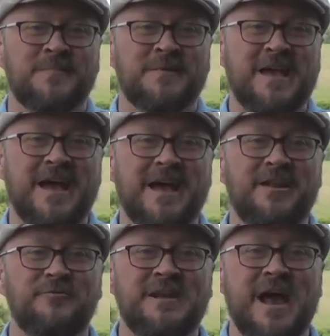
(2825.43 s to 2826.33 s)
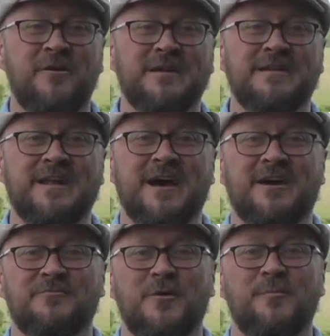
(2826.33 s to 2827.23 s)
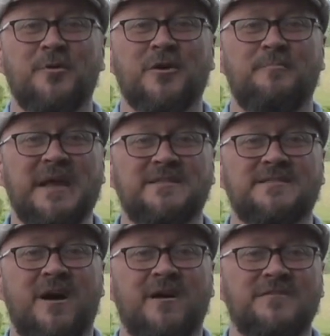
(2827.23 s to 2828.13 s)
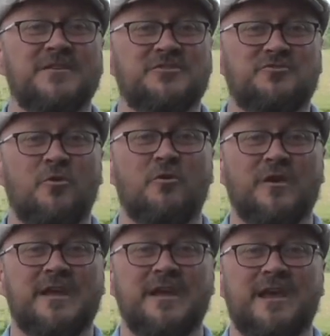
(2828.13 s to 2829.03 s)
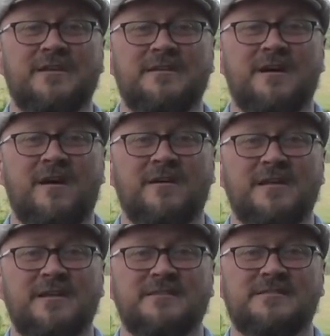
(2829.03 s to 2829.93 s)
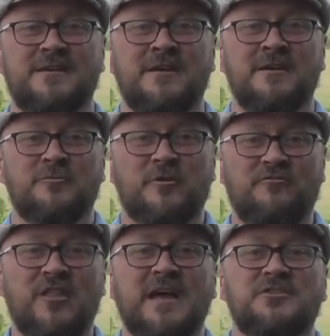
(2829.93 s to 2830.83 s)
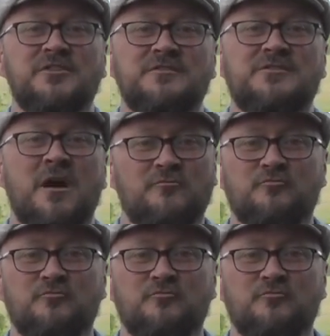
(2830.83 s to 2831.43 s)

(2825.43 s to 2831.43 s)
Yeah, Henry Nouwen wrote a book based on this story and on his reflections on